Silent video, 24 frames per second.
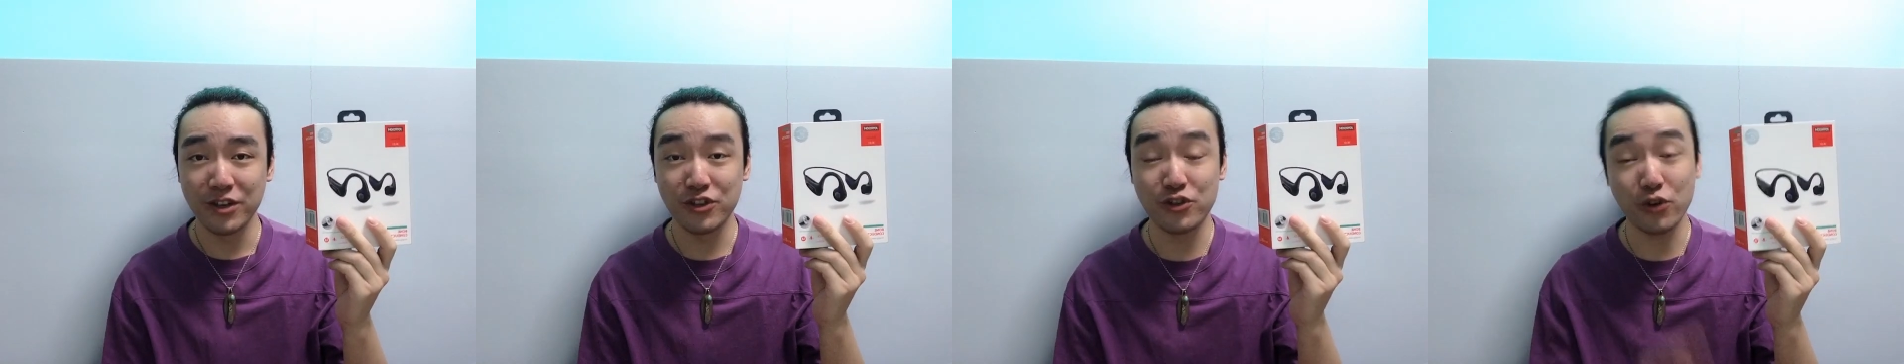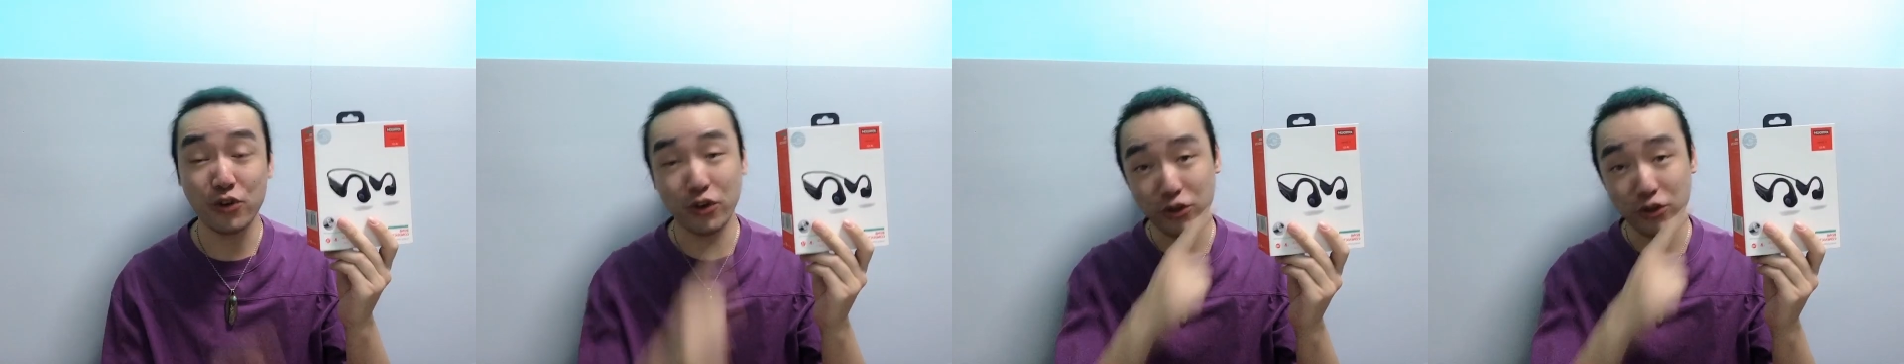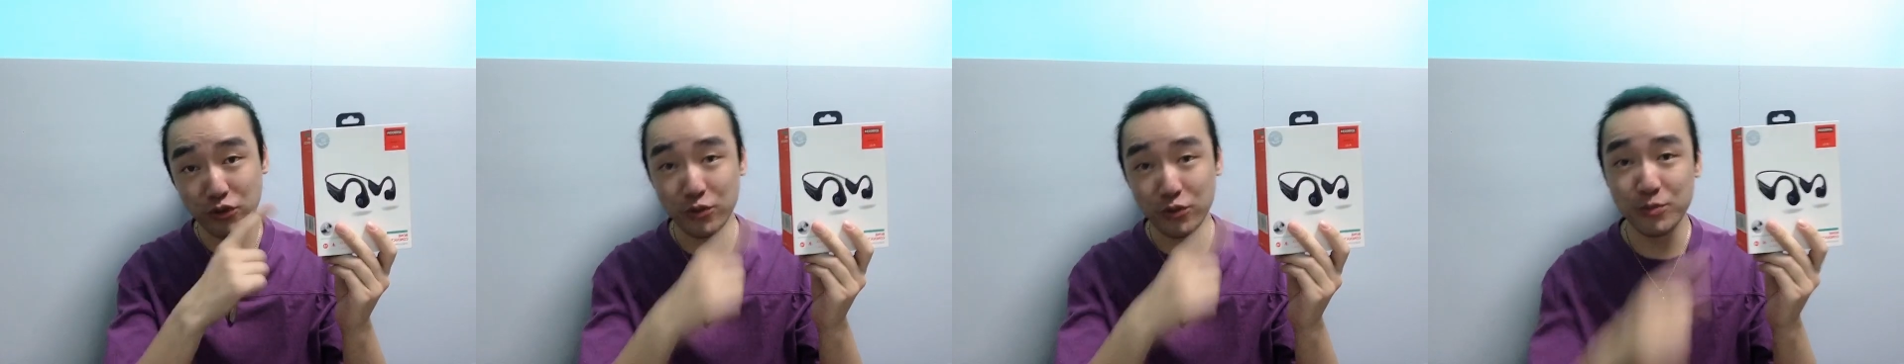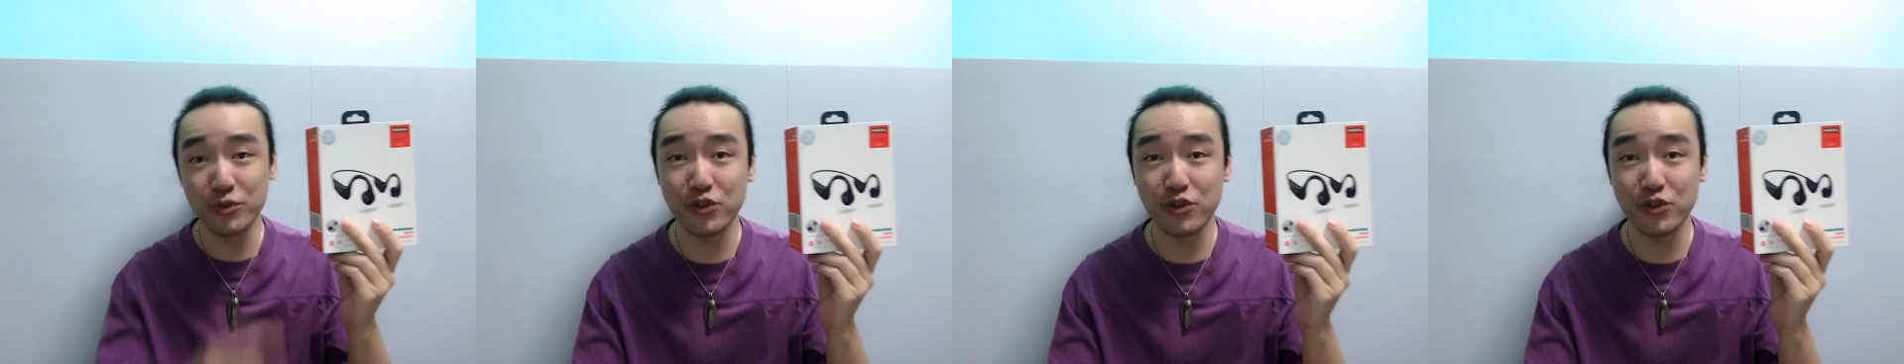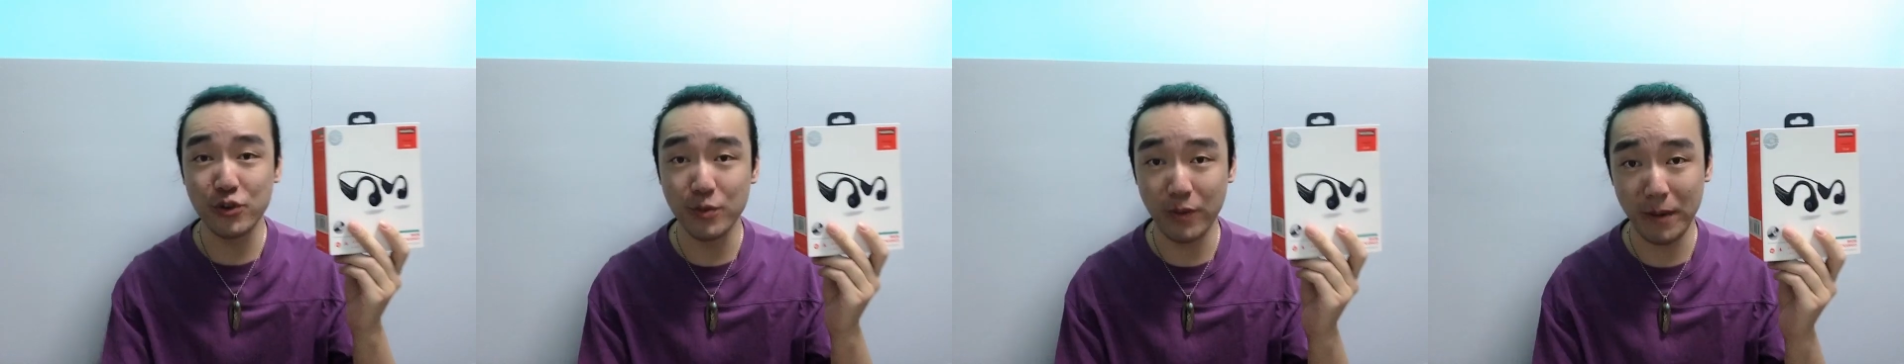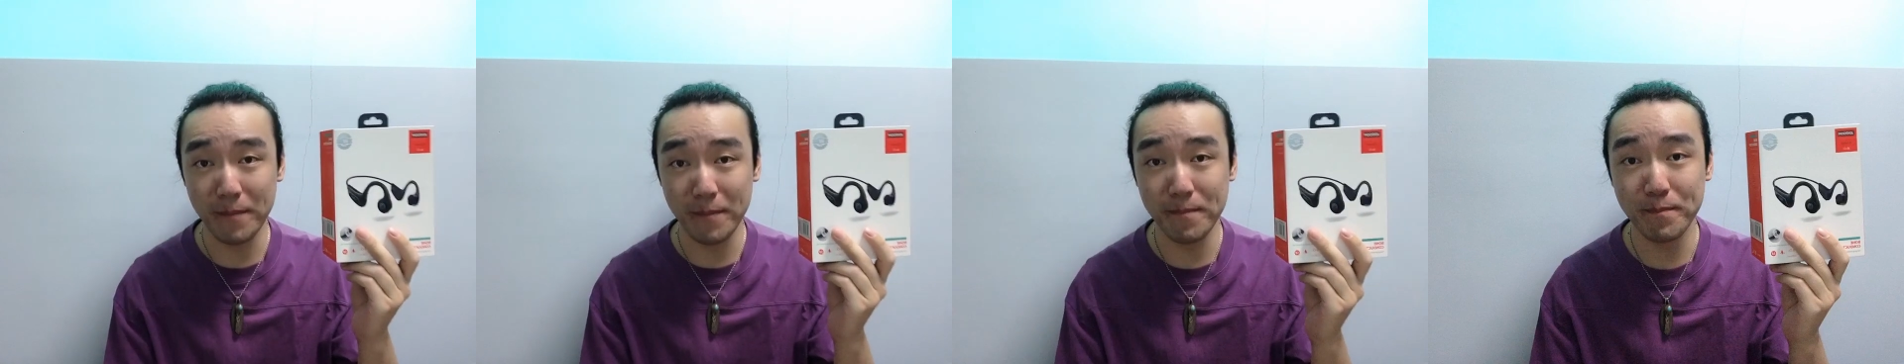JOYROOM
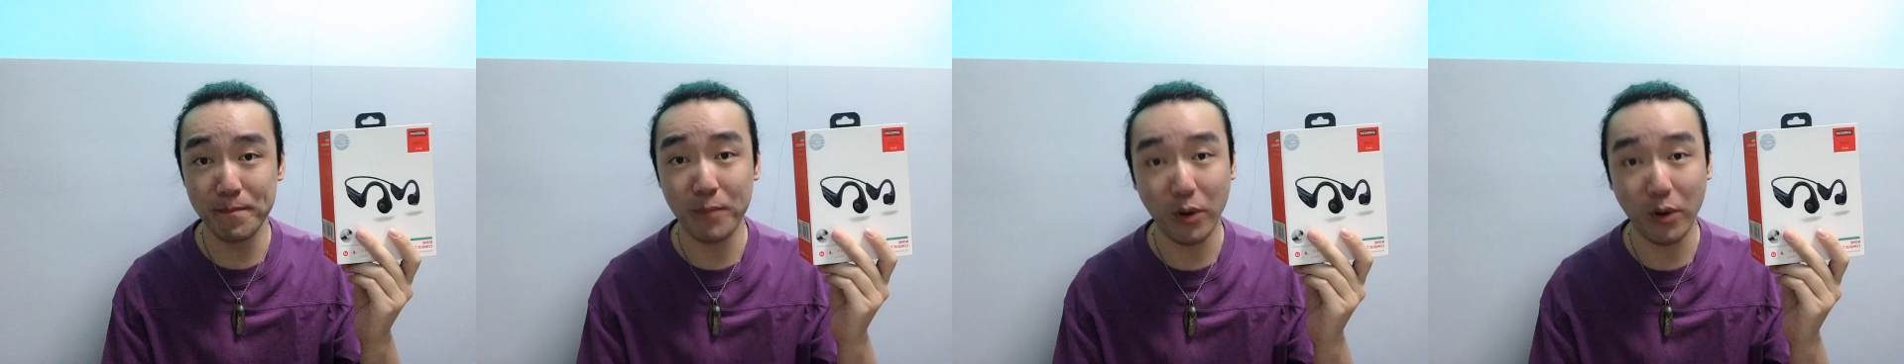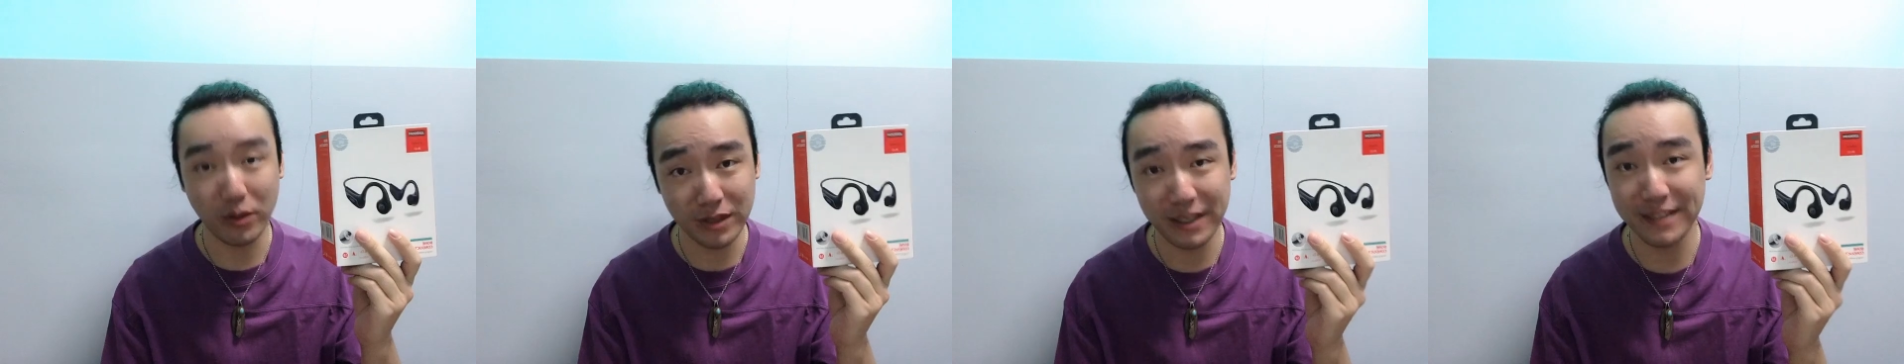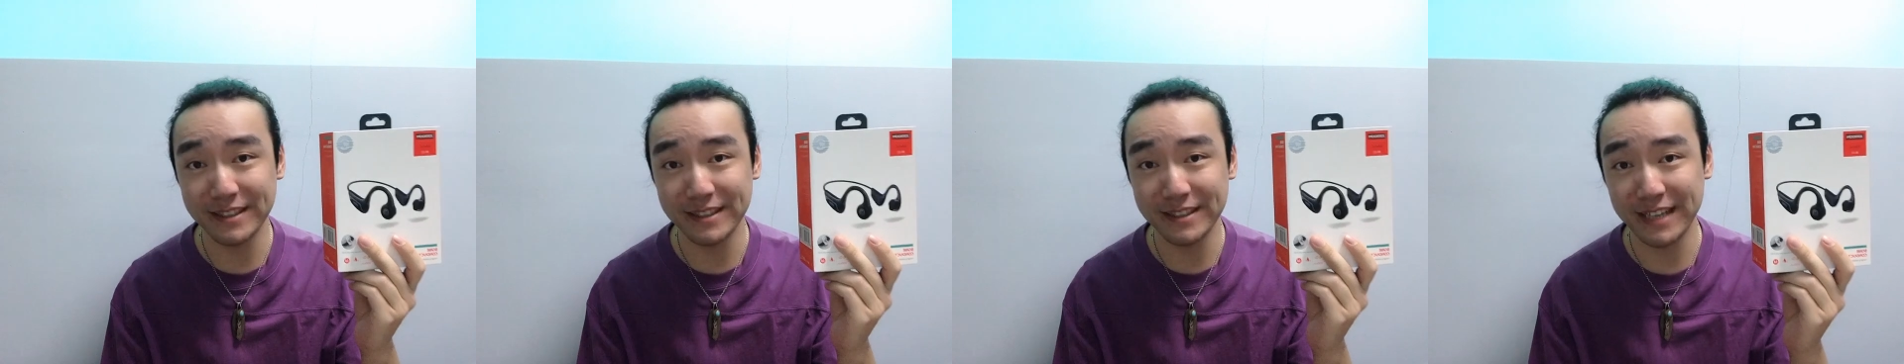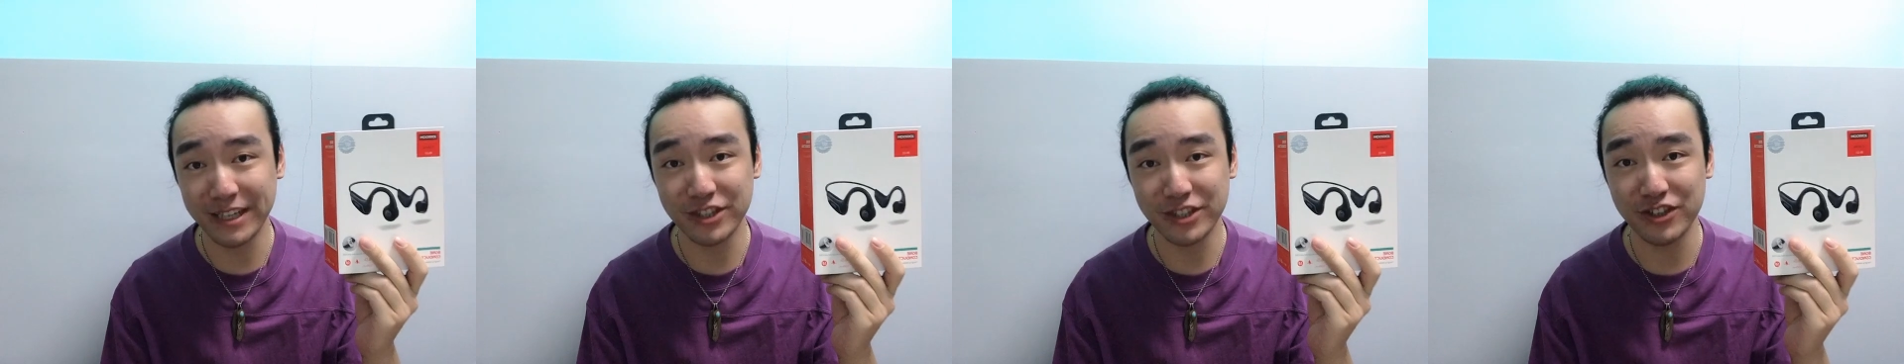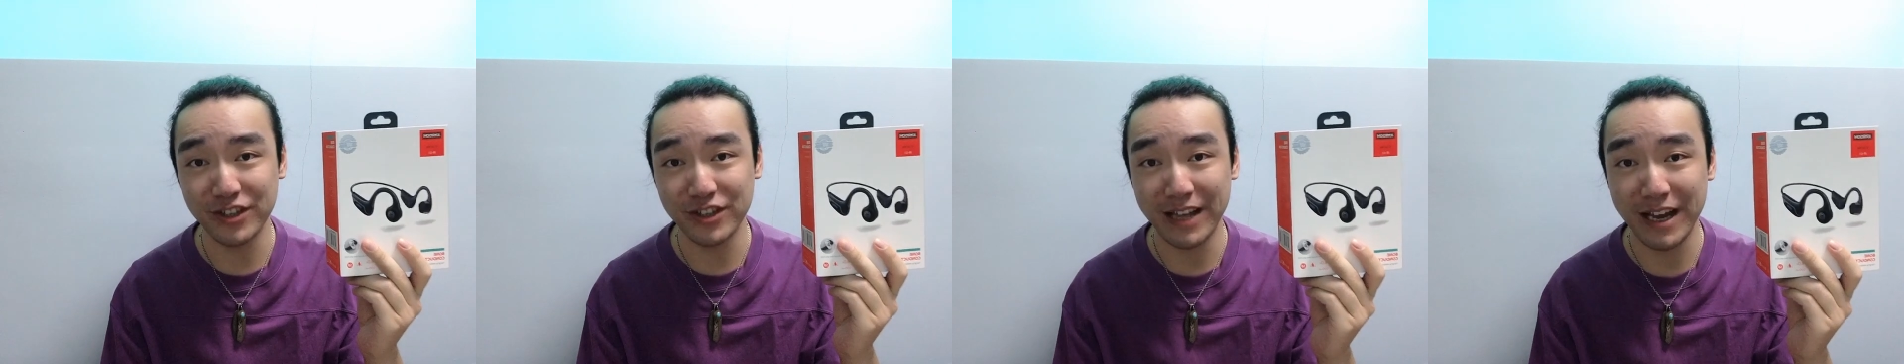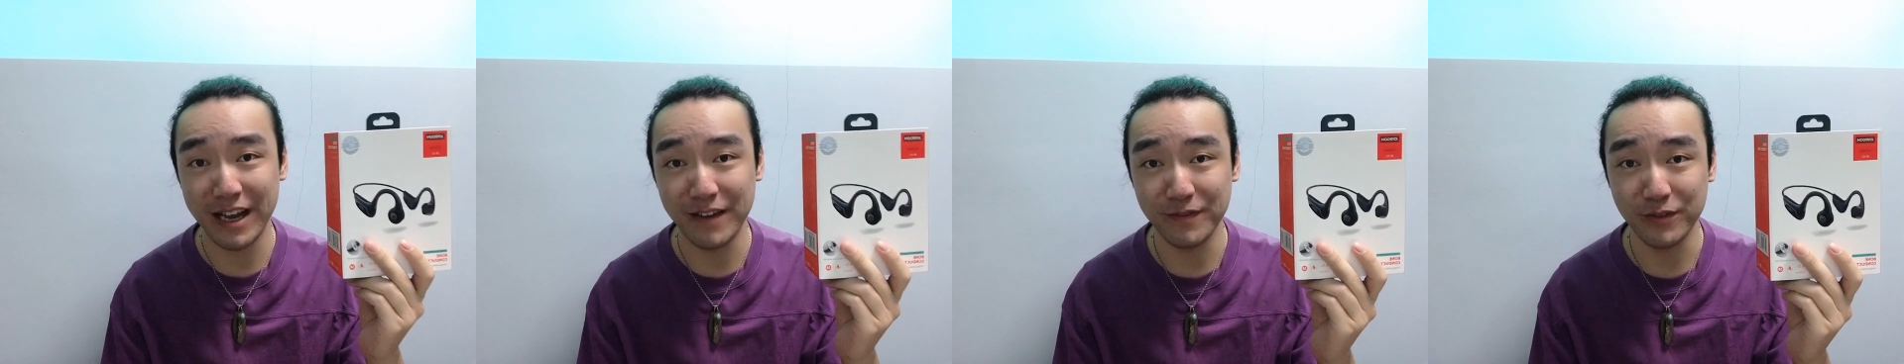G1 bone
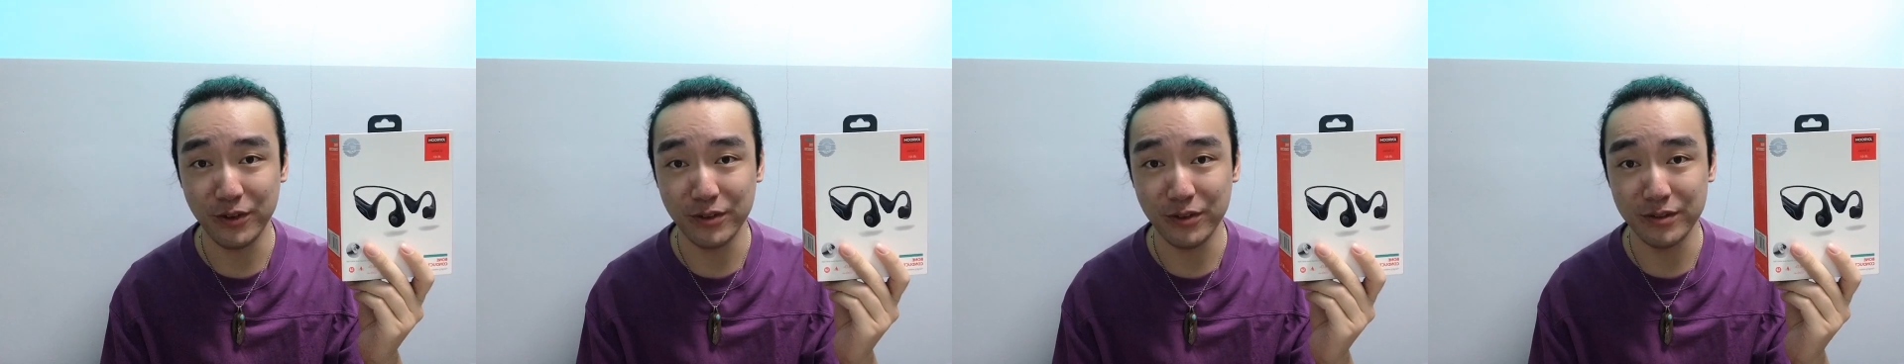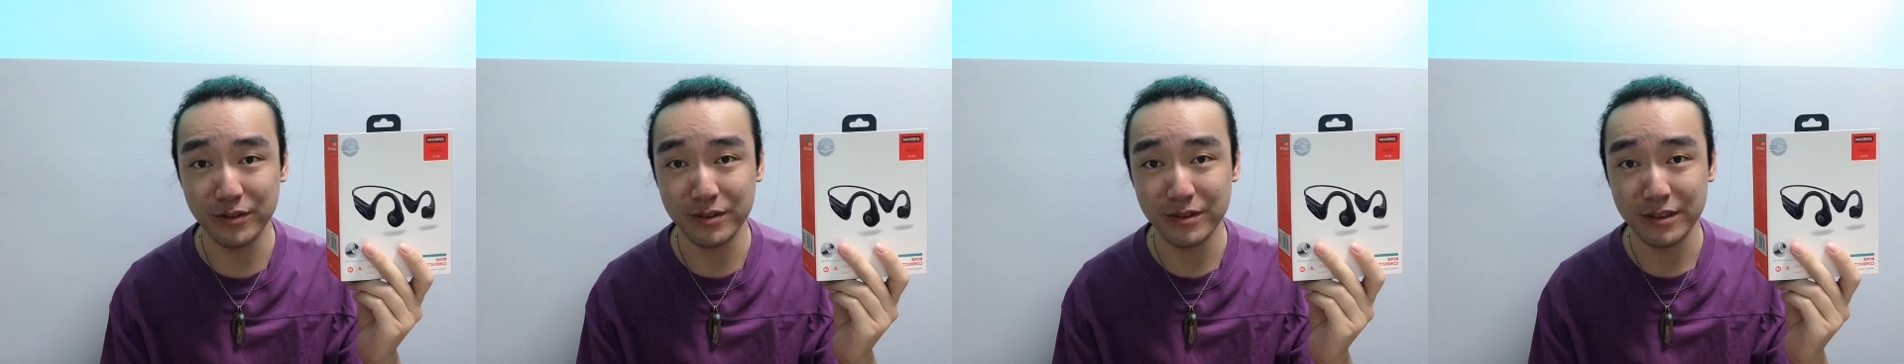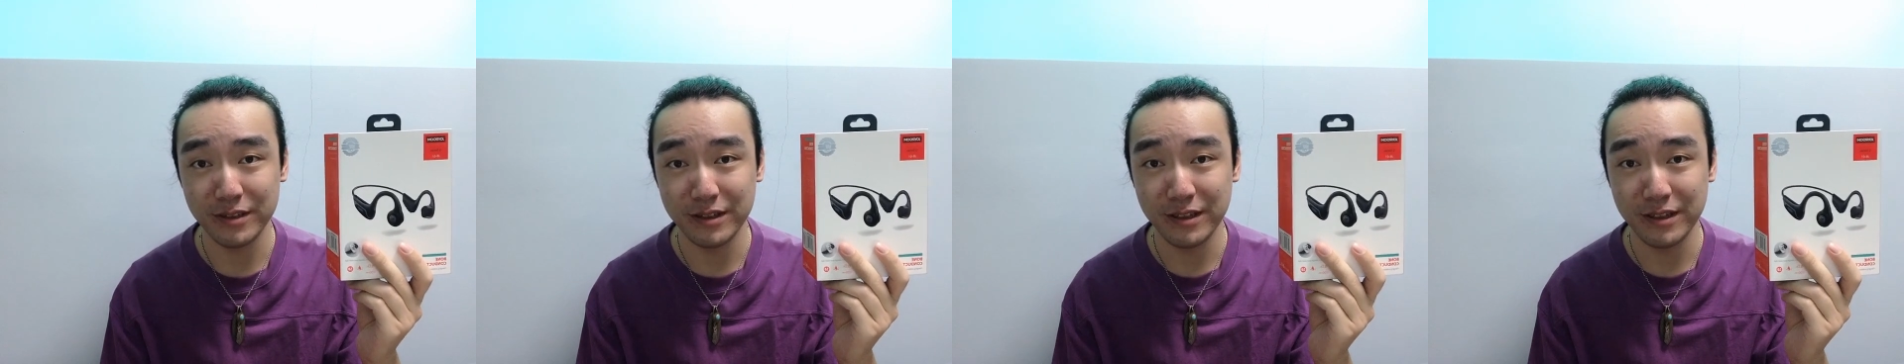conduction headphone.